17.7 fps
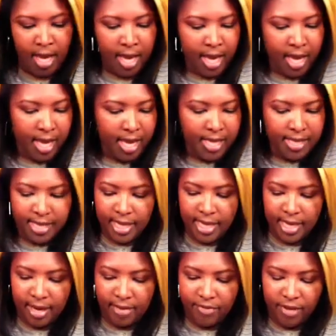And
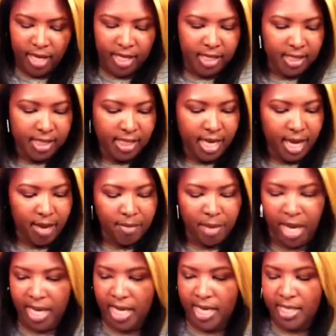then I finally got
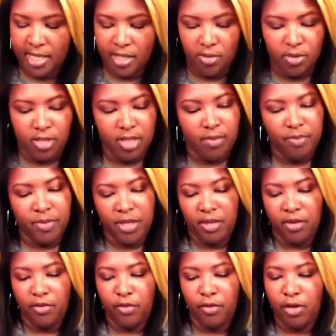my hands on
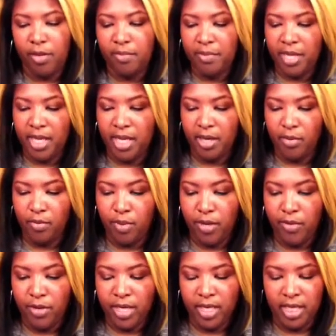something from the
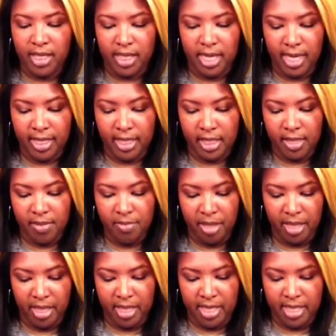Riri collection
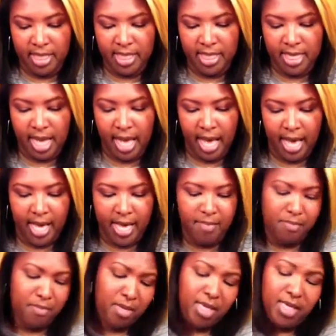because I
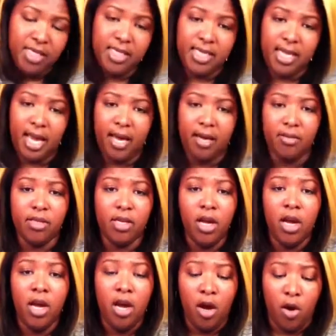missed out
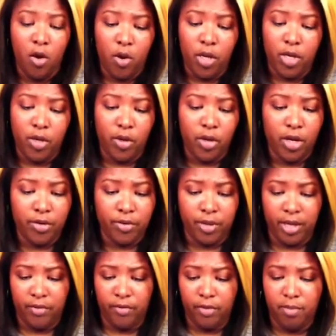on
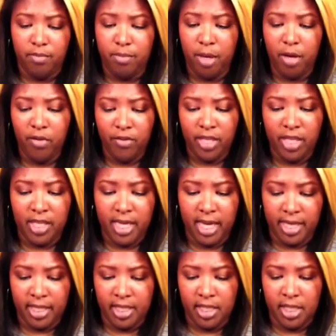ordering from both
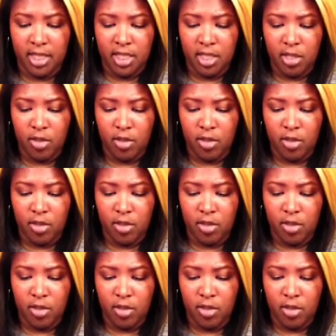collections.